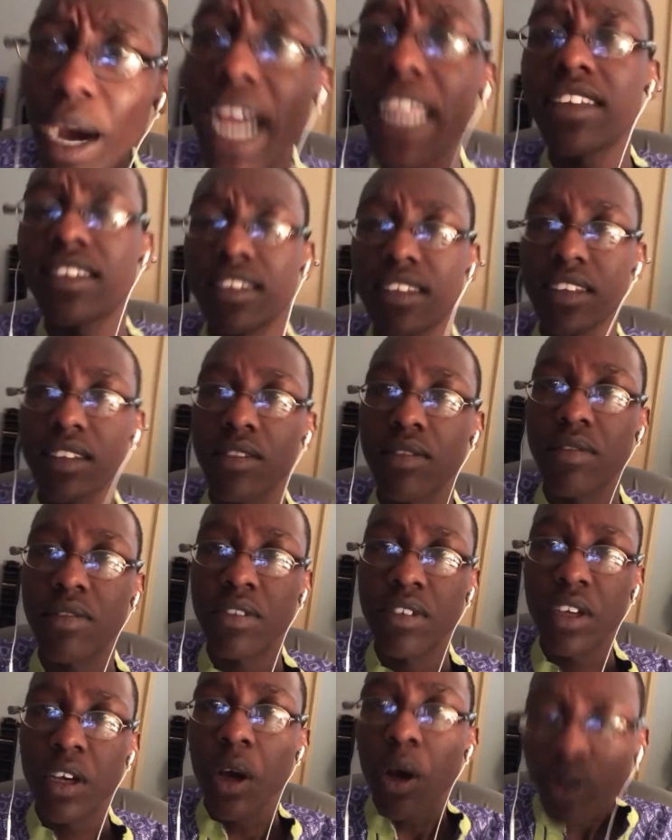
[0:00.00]
but
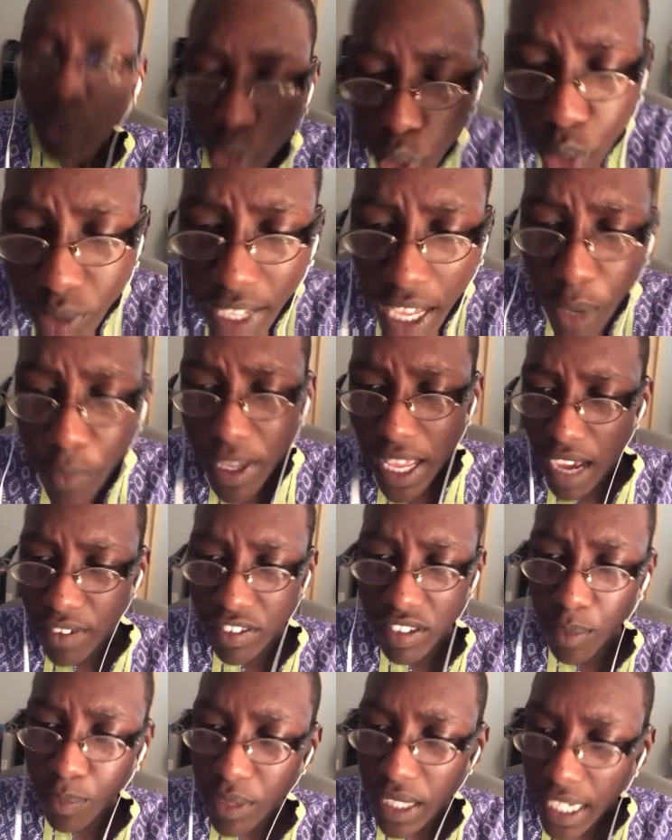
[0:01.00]
today we have
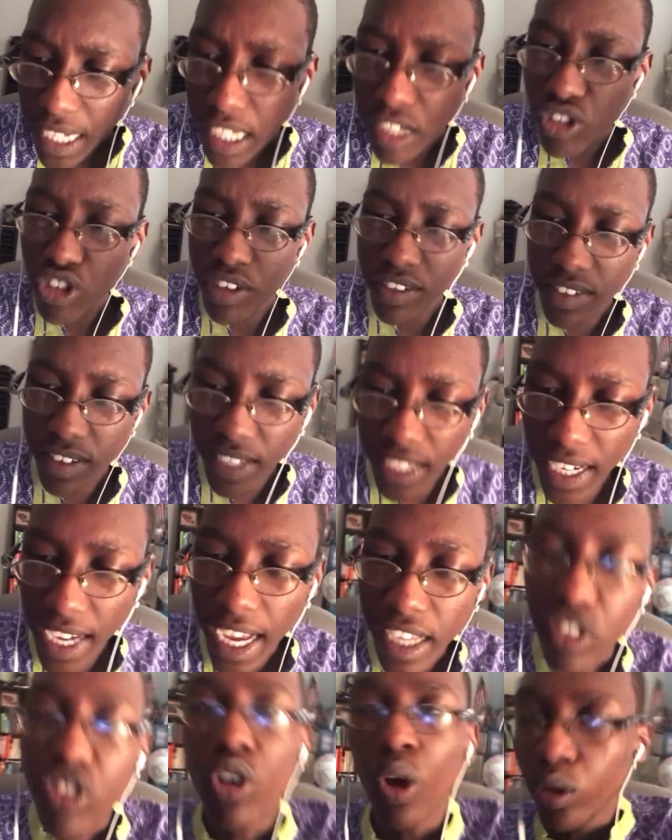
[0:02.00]
something interesting
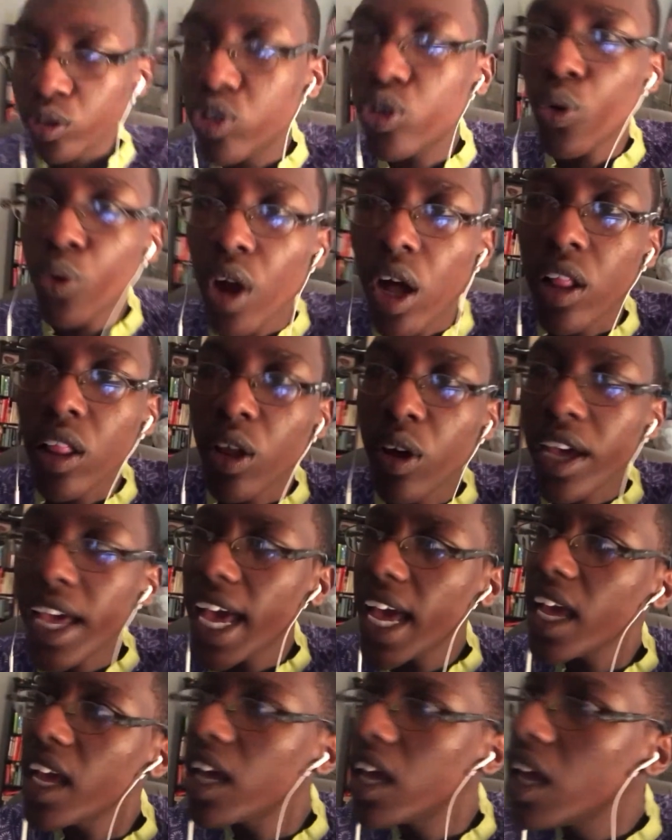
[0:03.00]
and cultural,
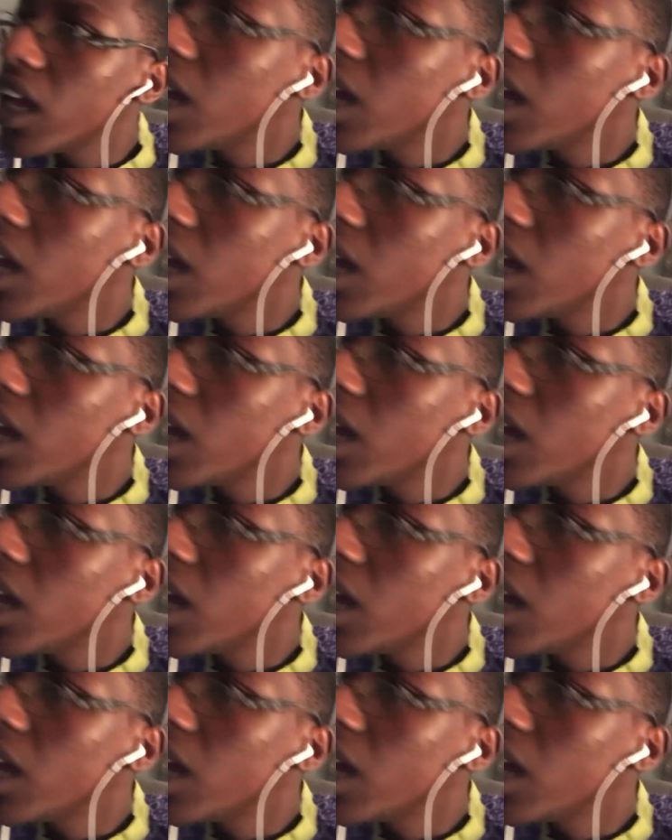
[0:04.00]
okay?